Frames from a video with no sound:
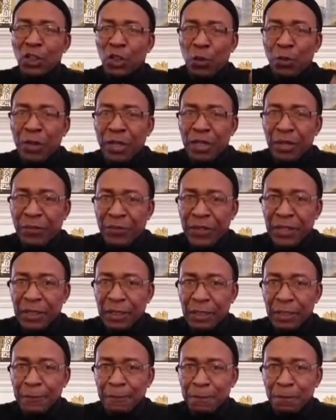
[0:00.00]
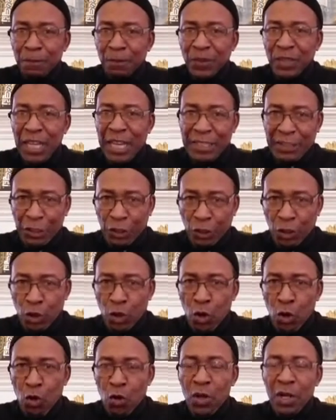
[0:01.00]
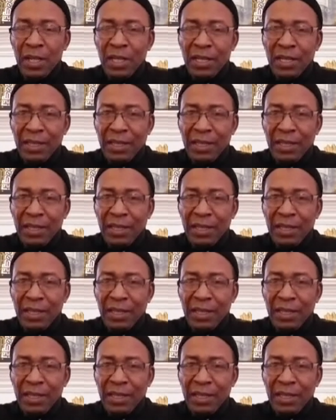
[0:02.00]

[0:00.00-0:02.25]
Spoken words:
to be revealed and to cure